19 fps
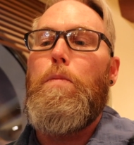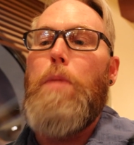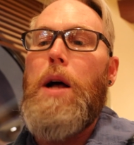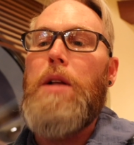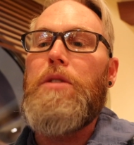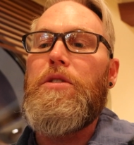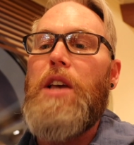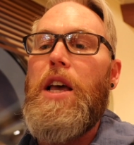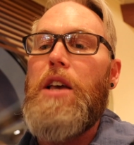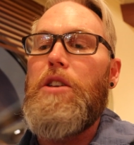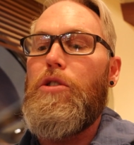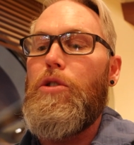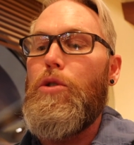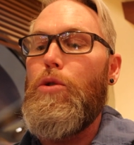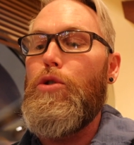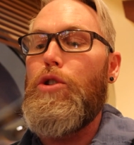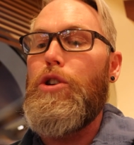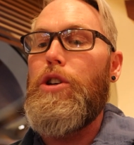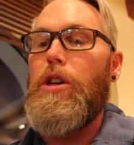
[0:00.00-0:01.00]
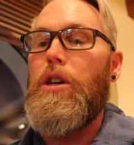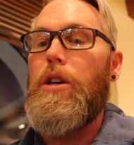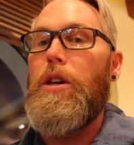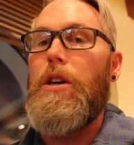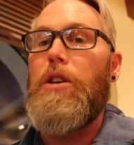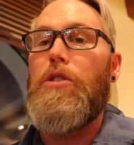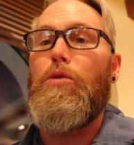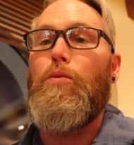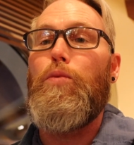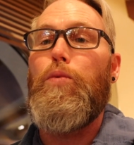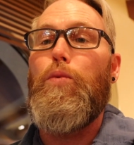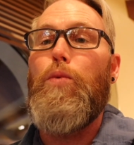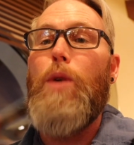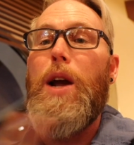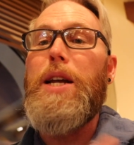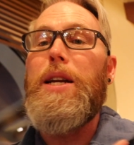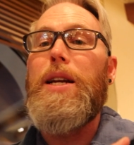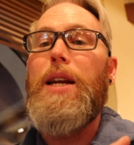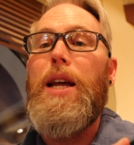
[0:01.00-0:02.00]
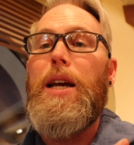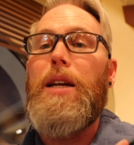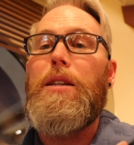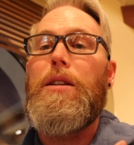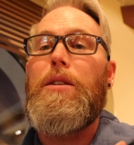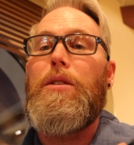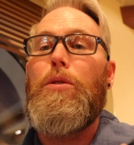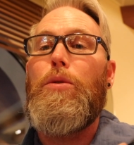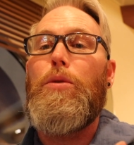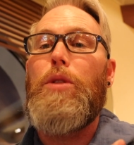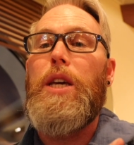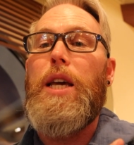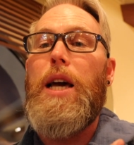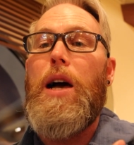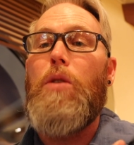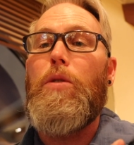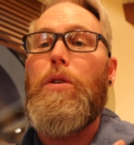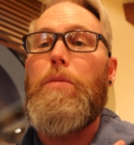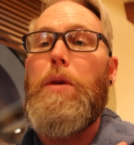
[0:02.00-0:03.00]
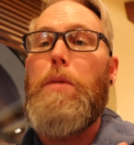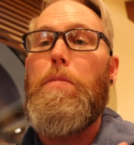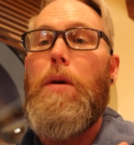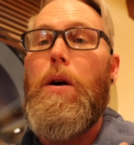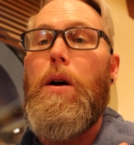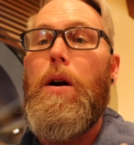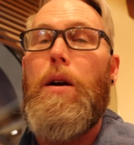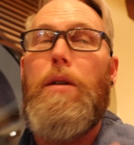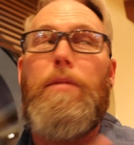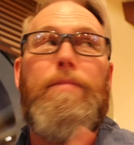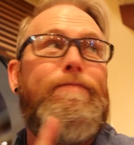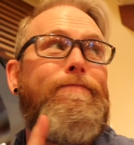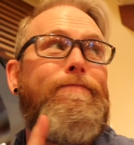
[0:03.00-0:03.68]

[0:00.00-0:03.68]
Bonsai Sushi is right next to the Alchemy Bar.